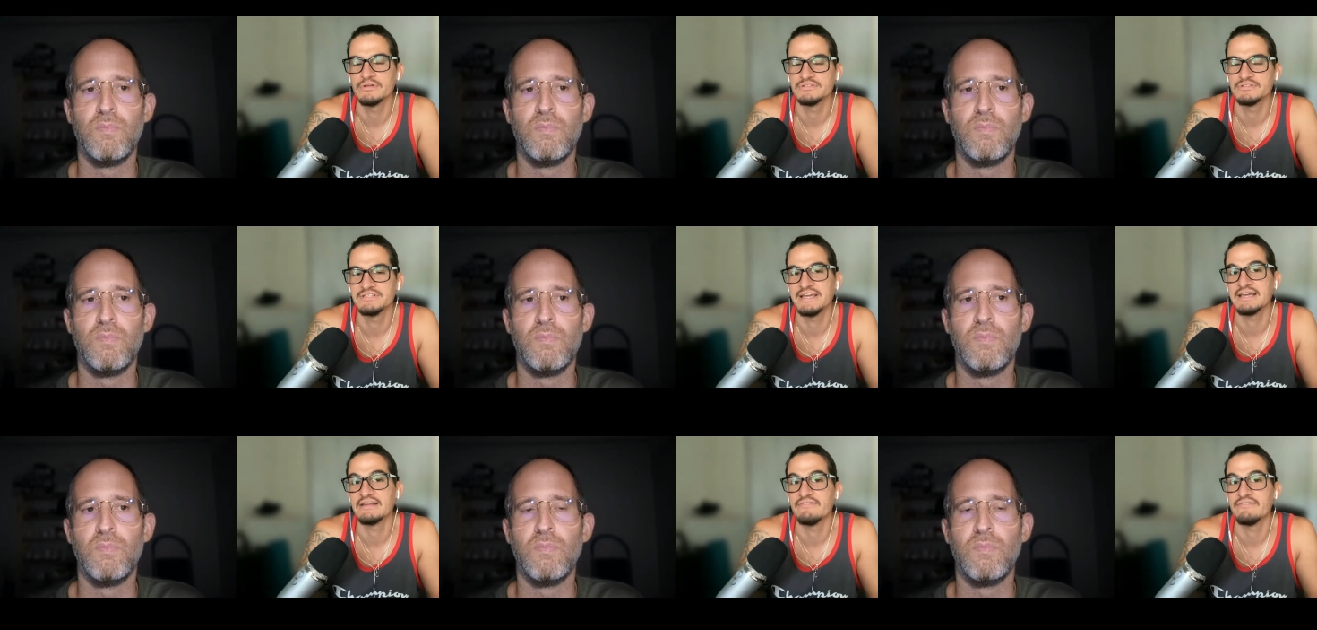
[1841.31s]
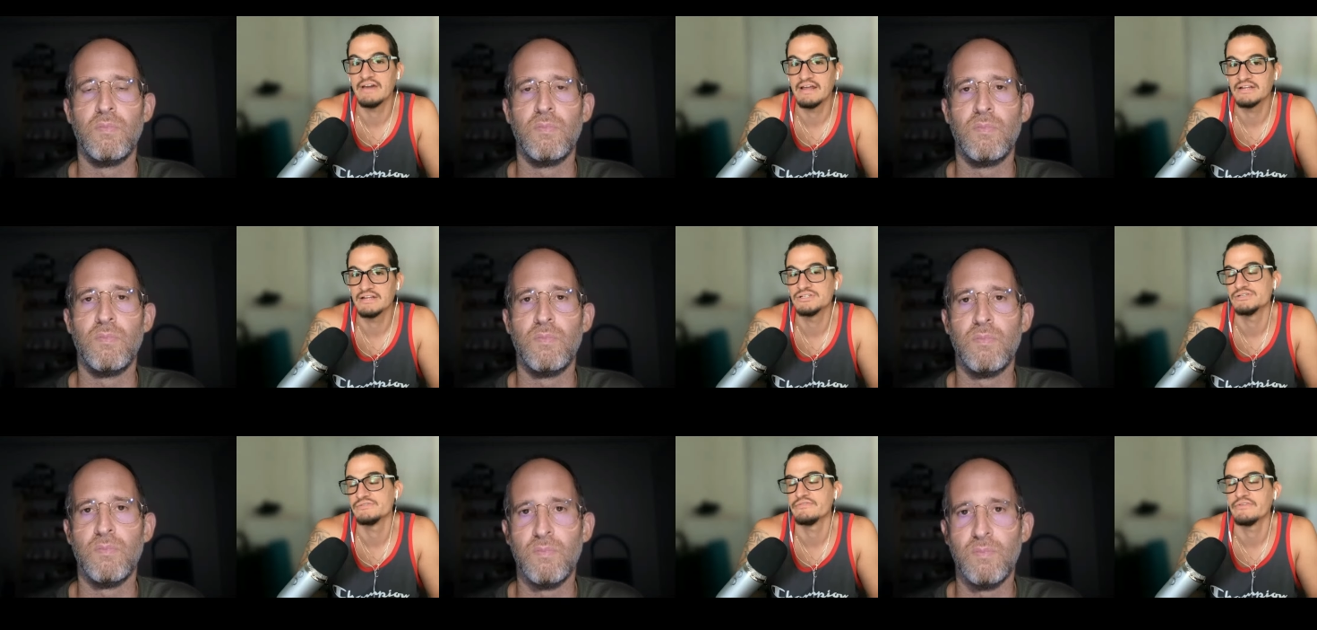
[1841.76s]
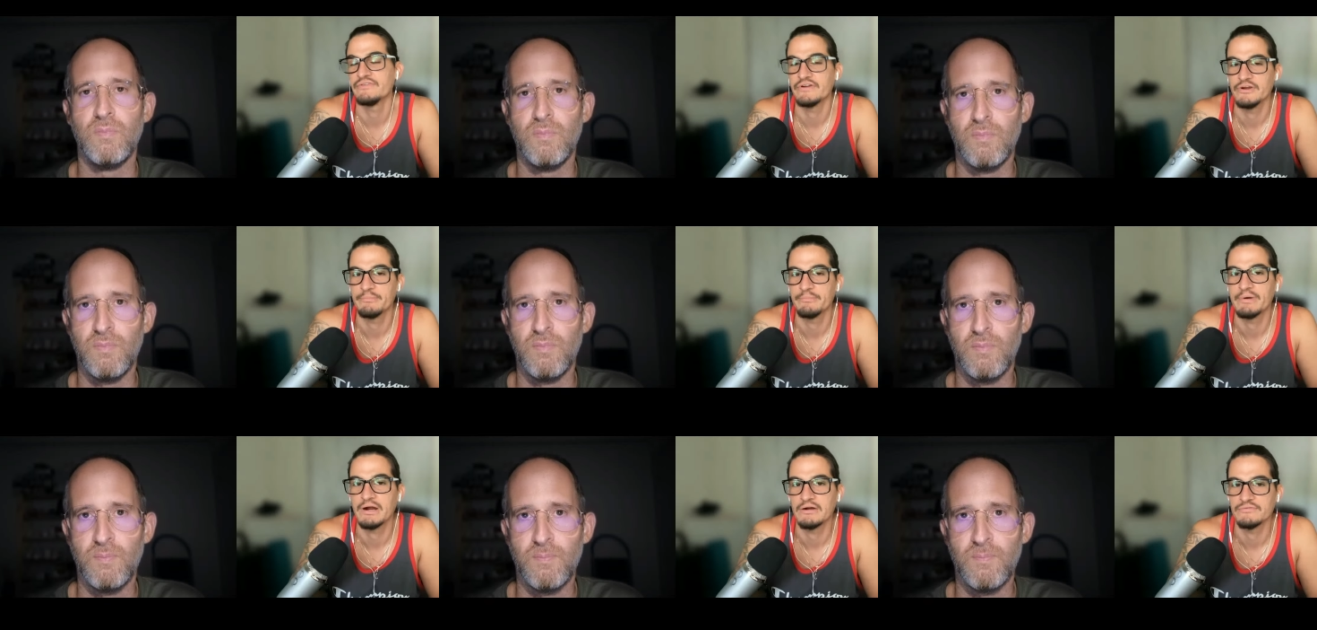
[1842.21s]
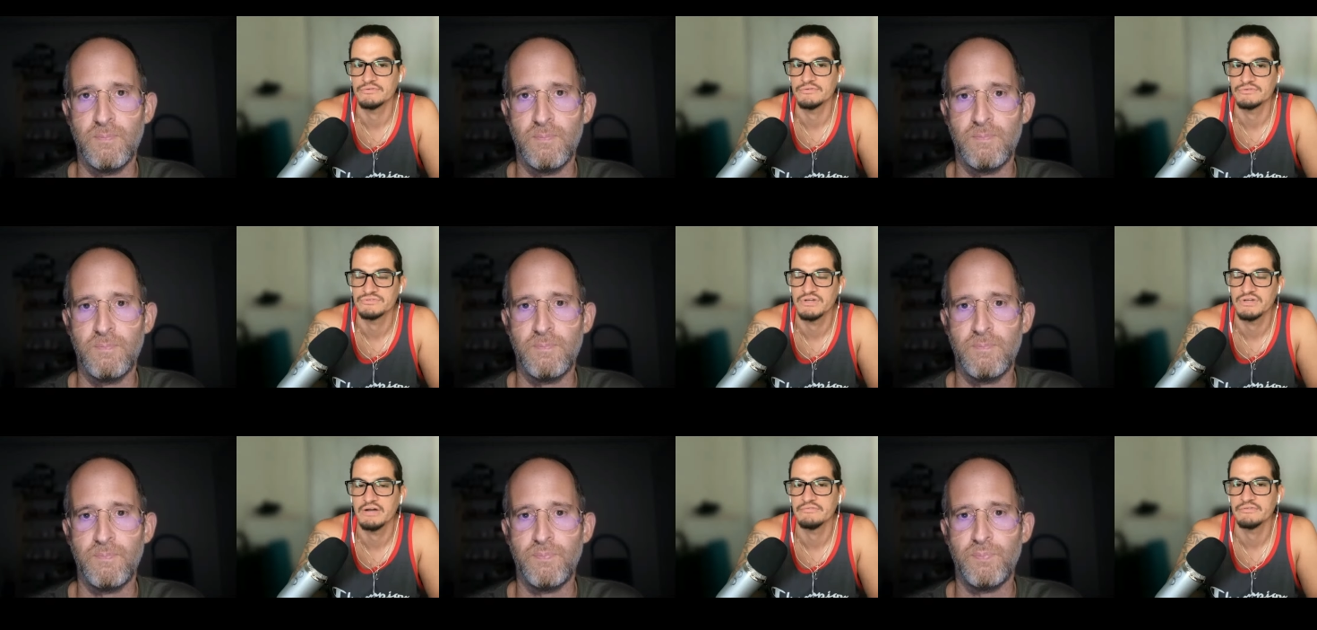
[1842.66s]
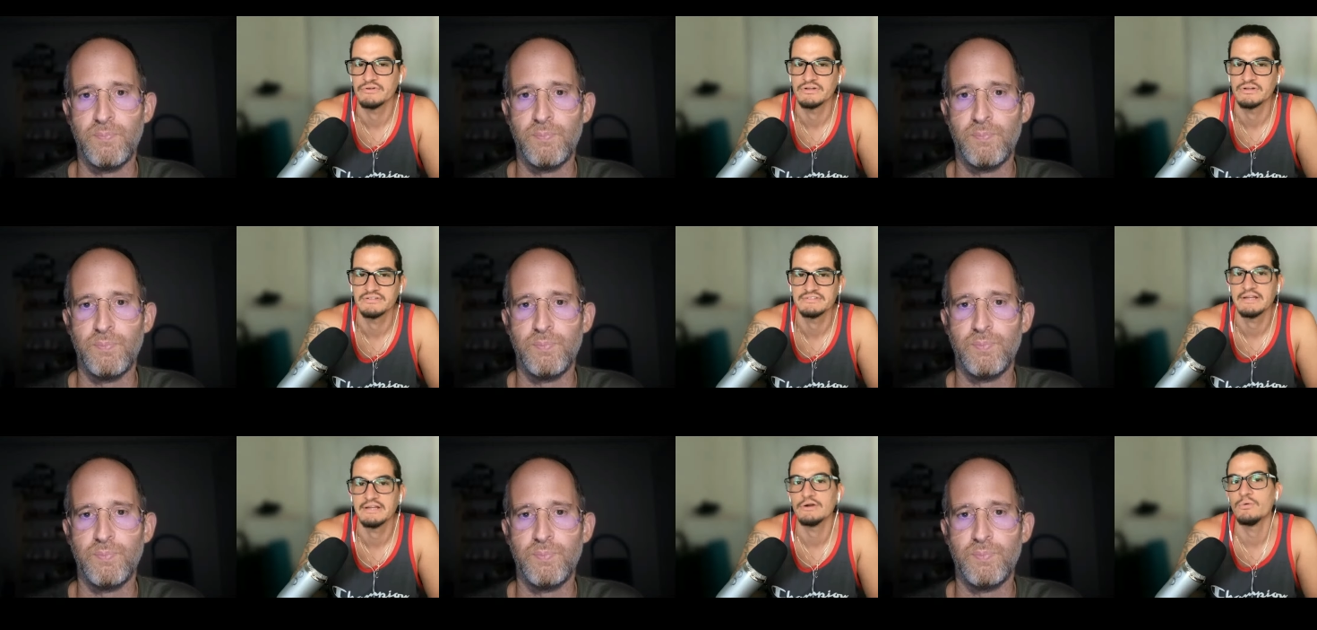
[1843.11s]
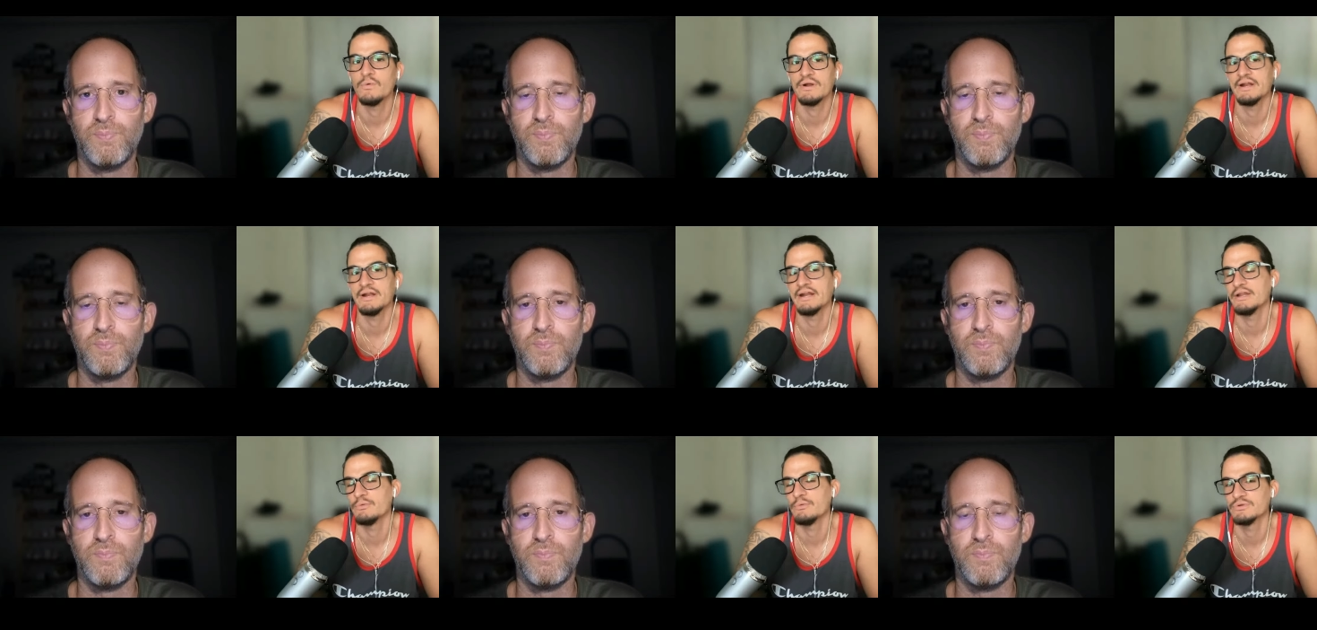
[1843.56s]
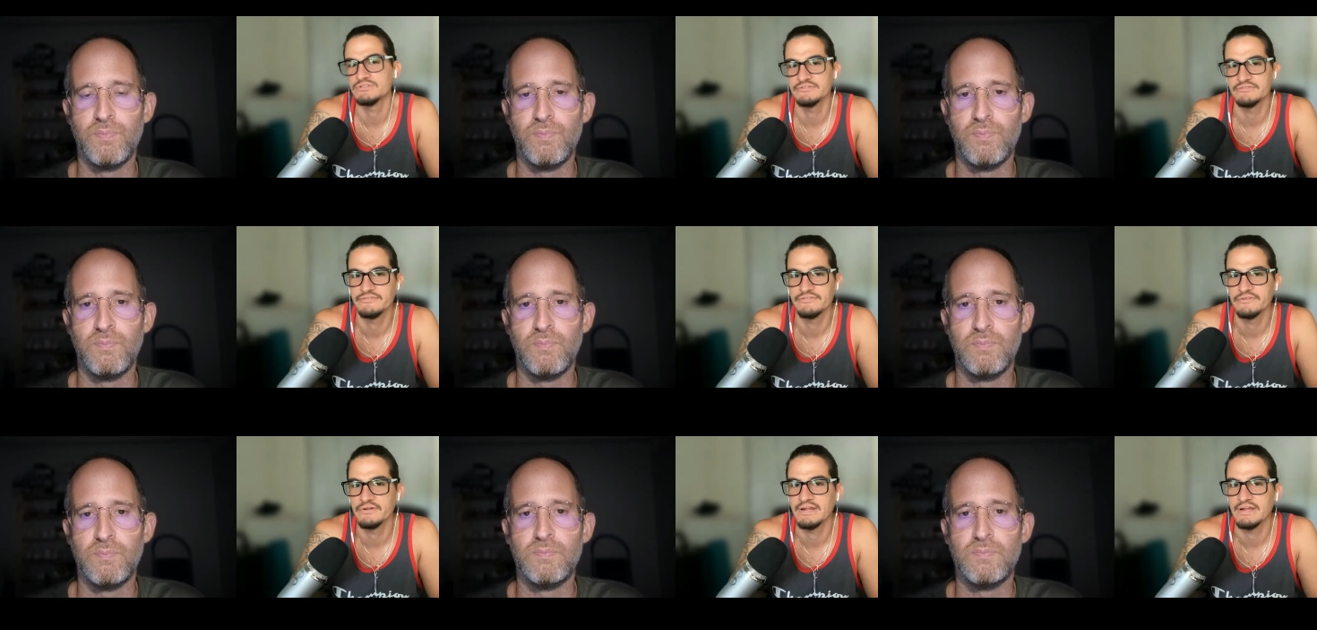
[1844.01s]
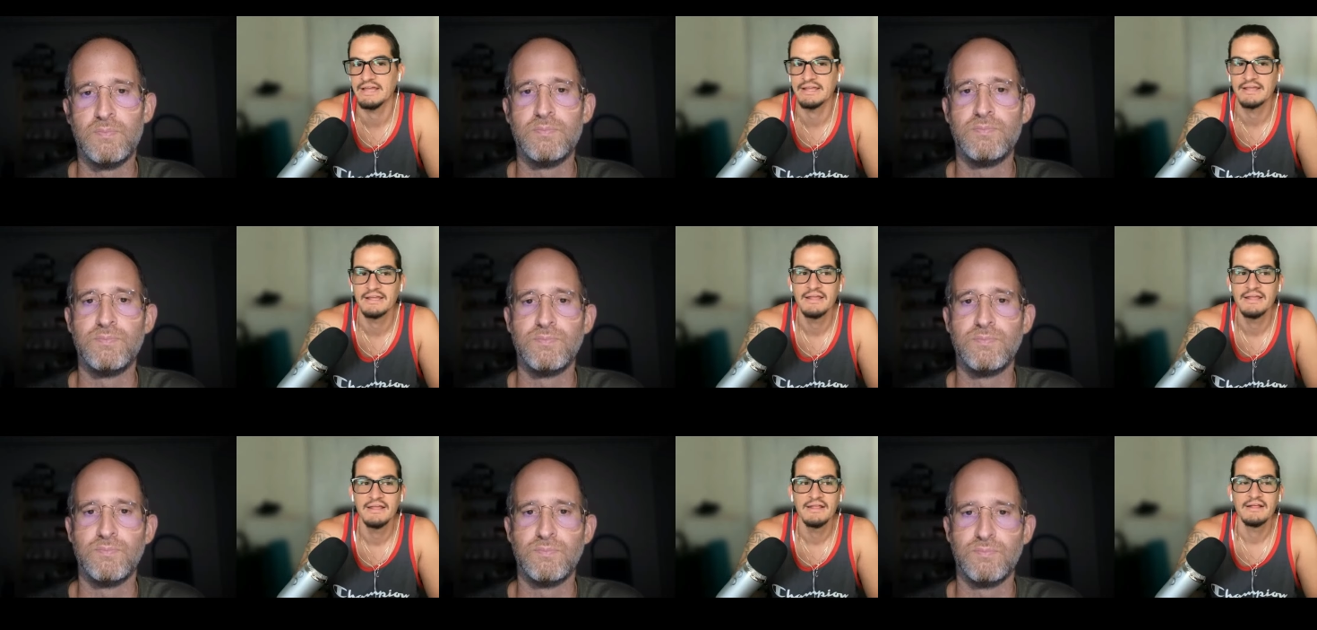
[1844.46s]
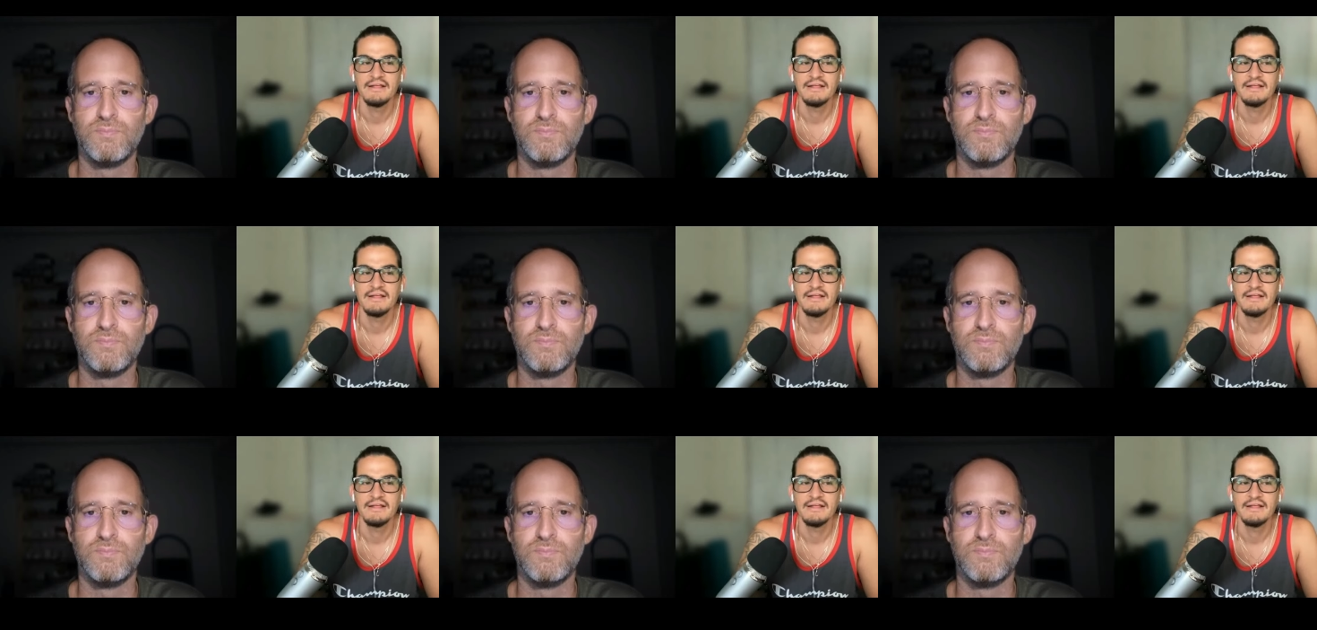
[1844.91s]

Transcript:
Speaker 1: take advantage of very powerful software. Because I don't want anyone to feel like